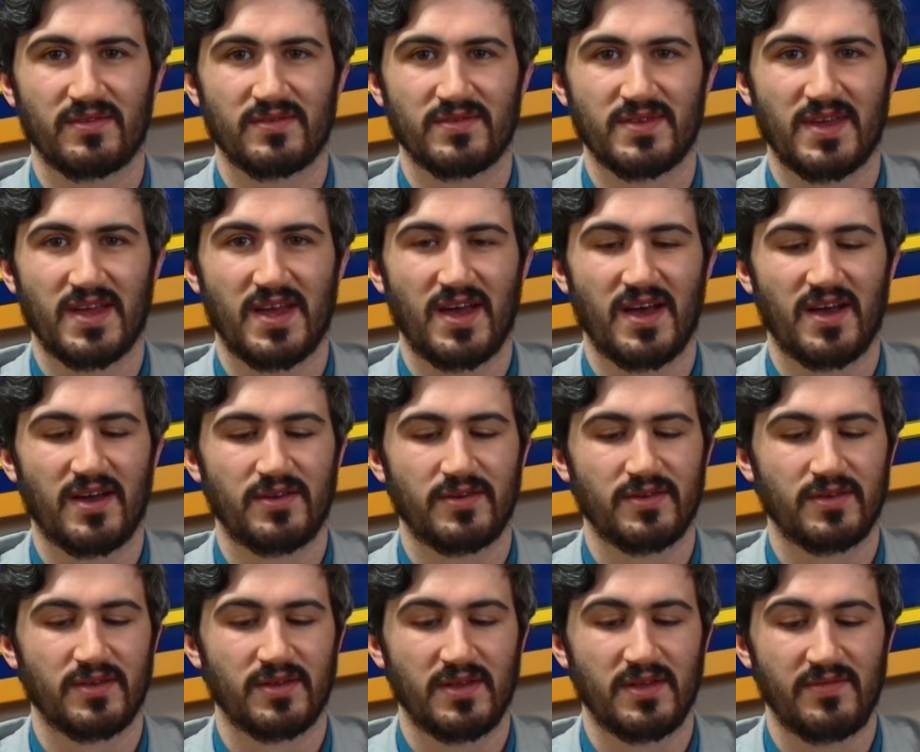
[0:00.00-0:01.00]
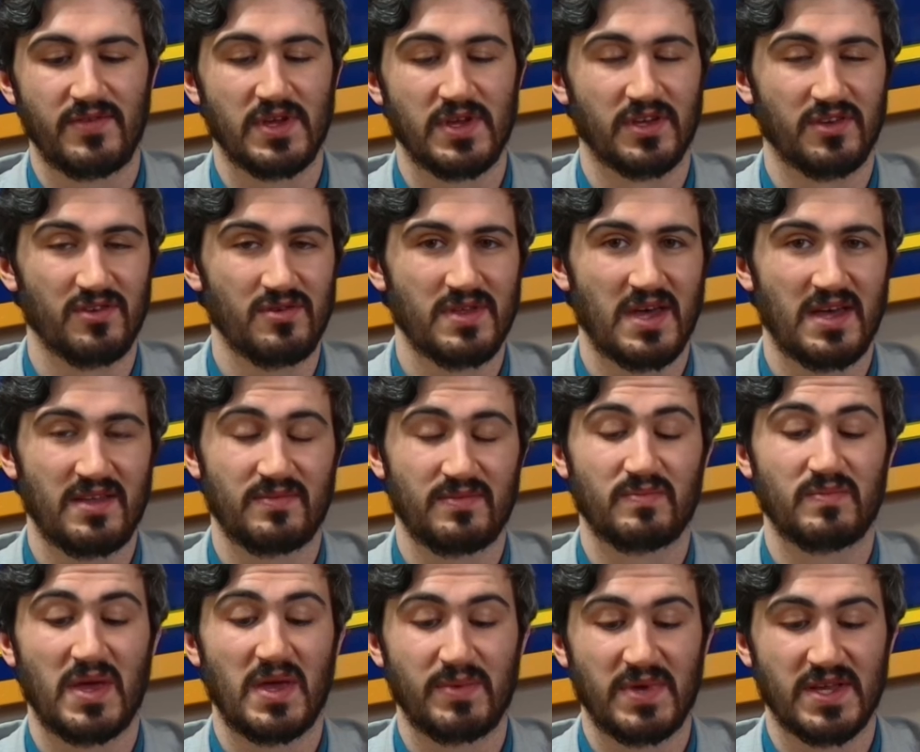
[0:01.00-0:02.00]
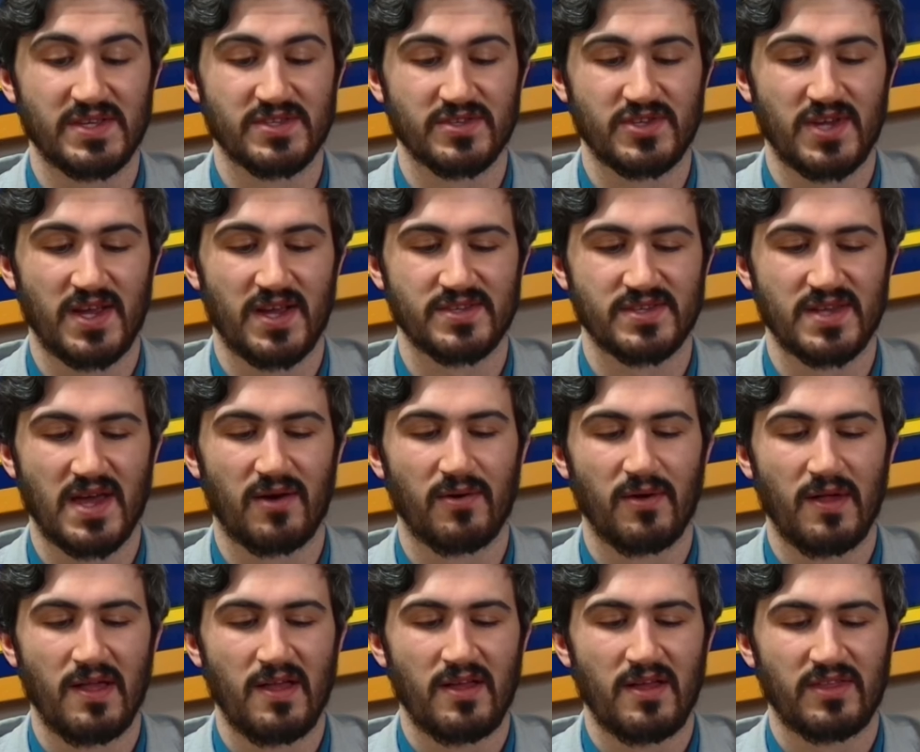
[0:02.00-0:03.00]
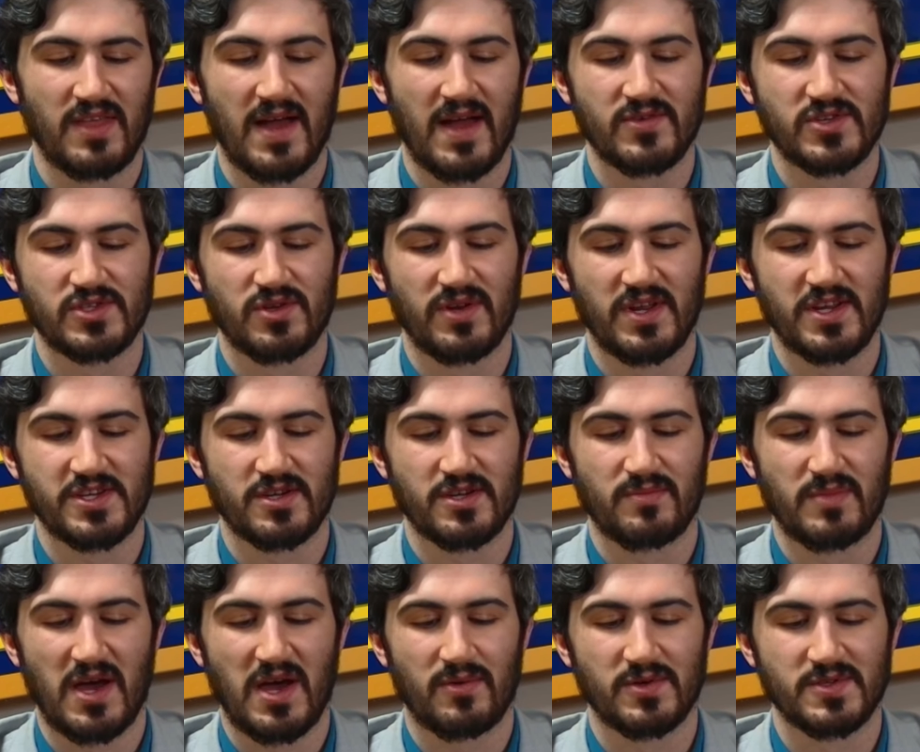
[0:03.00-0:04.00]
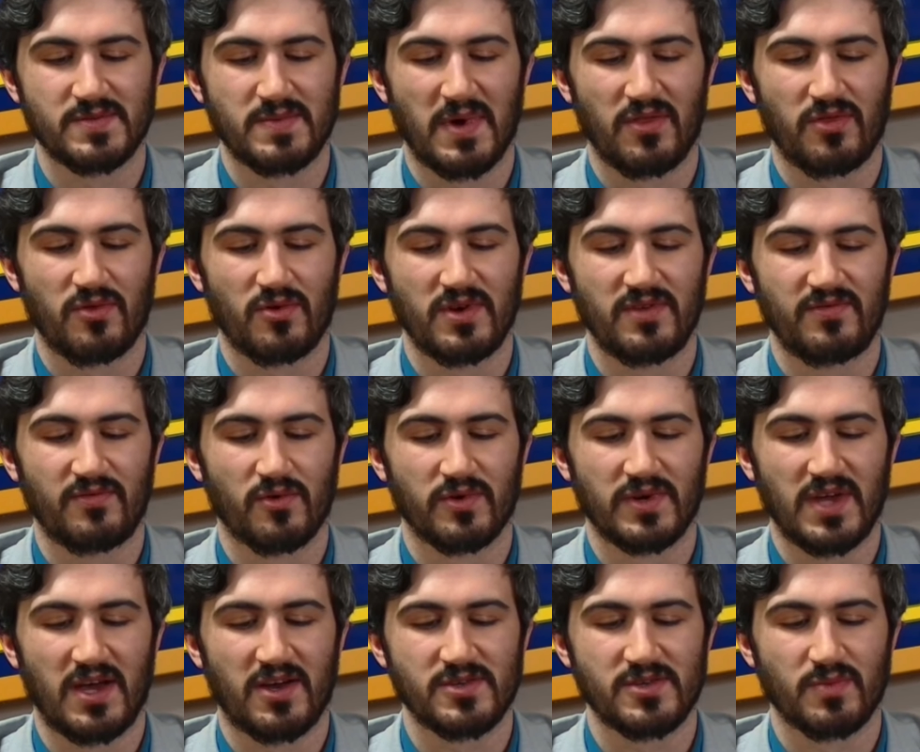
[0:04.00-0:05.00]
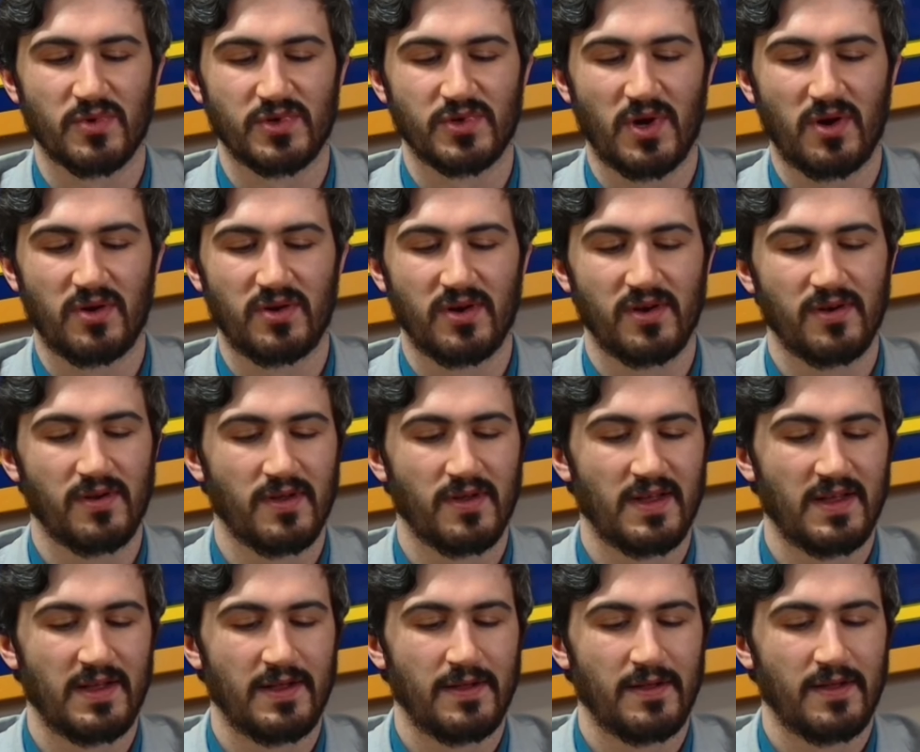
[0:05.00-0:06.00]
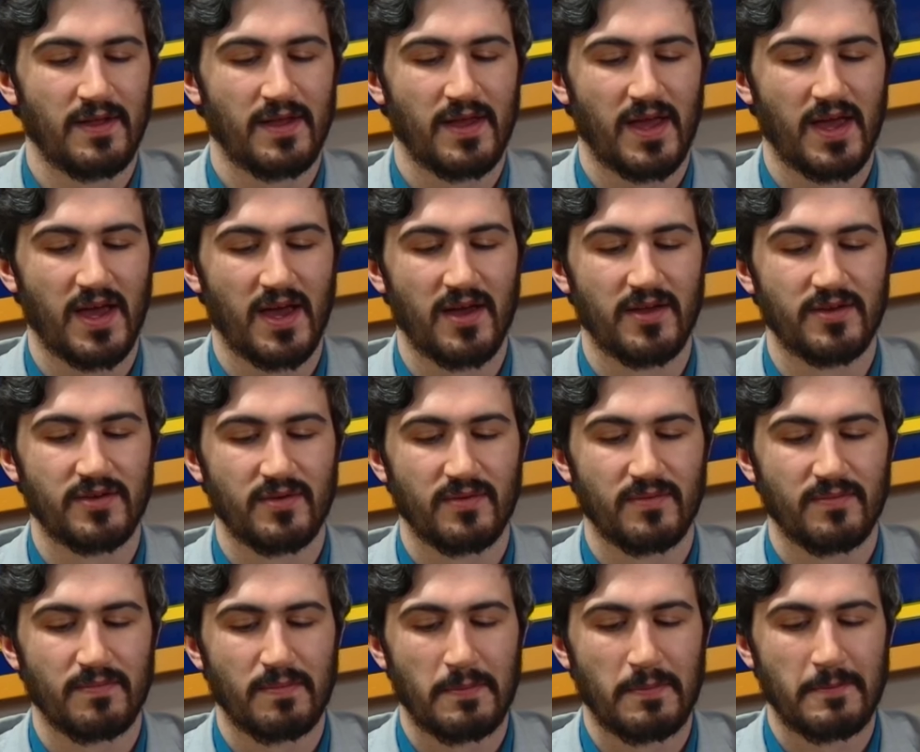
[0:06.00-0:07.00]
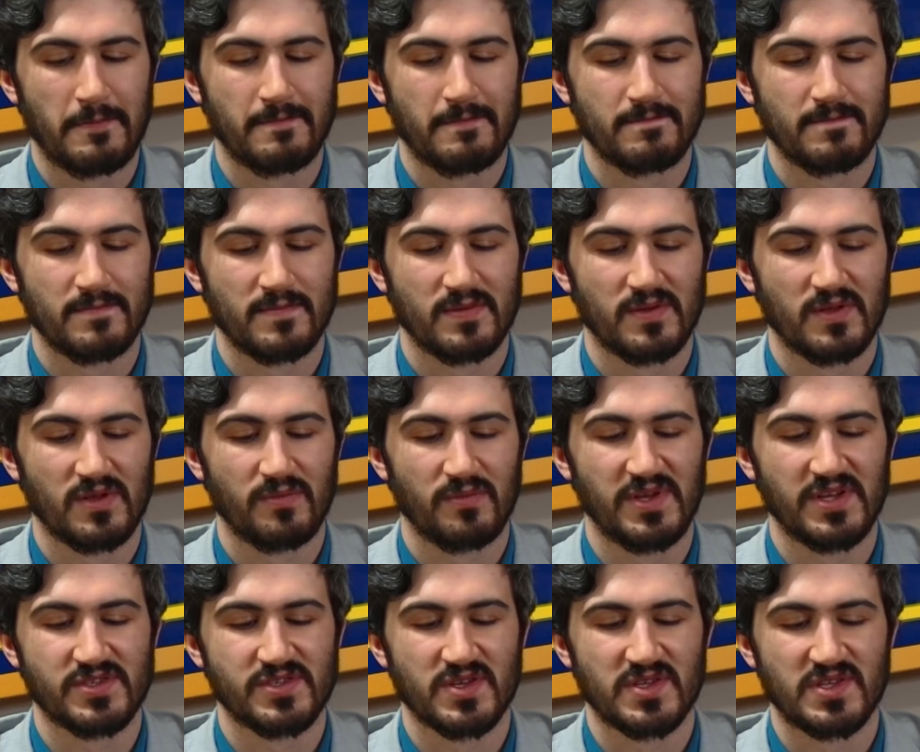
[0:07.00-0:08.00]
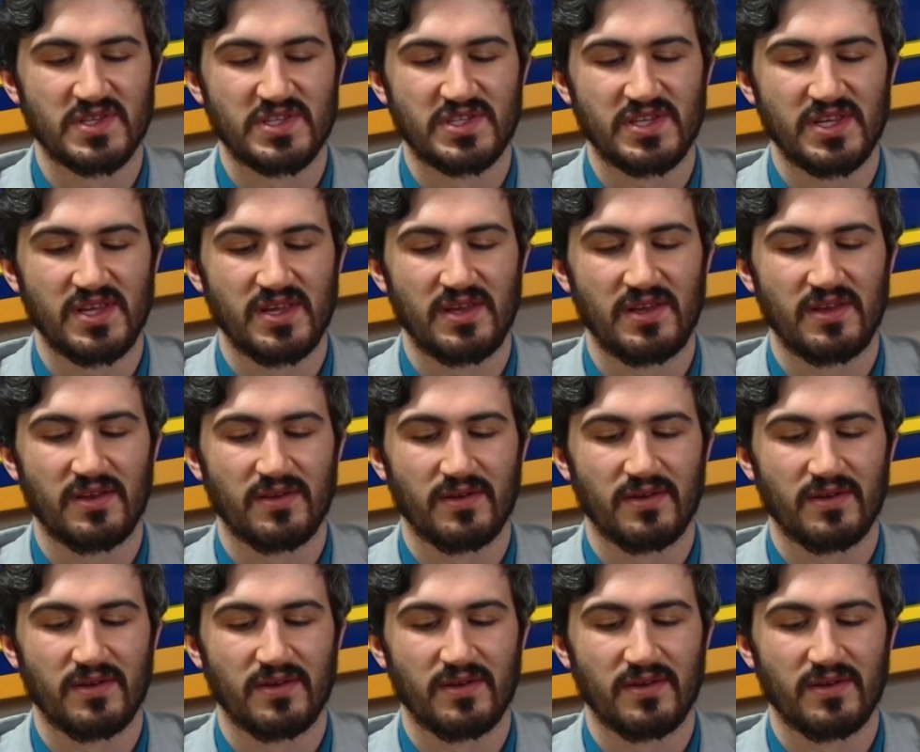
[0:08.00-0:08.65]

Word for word: And if he can do that, maybe he has a chance. Now, the average donation amount was about $34 per donor, and it'll be interesting to see,